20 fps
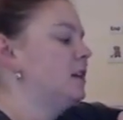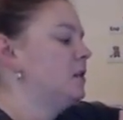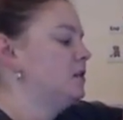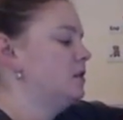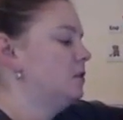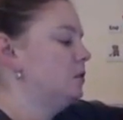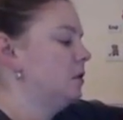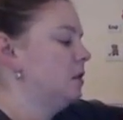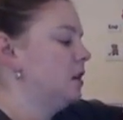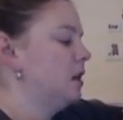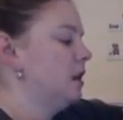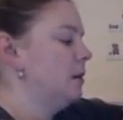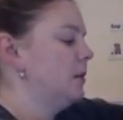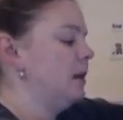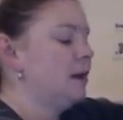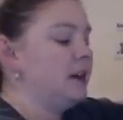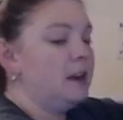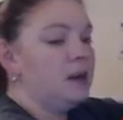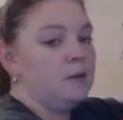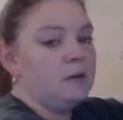So we're going to come
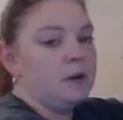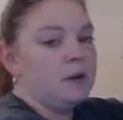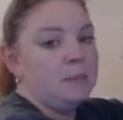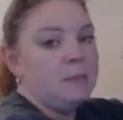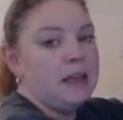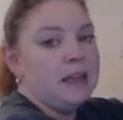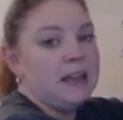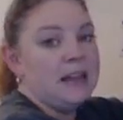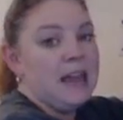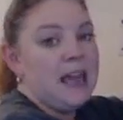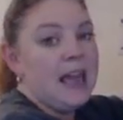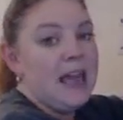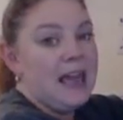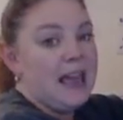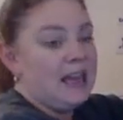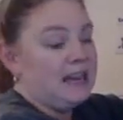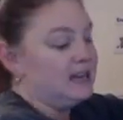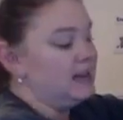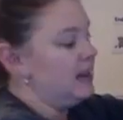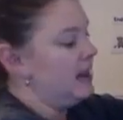down here. We're going to make an
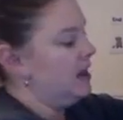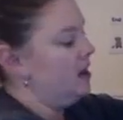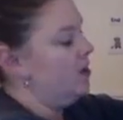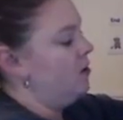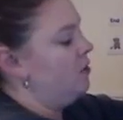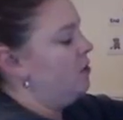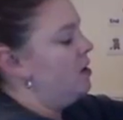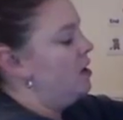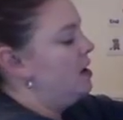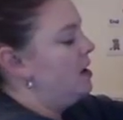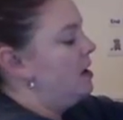8 now.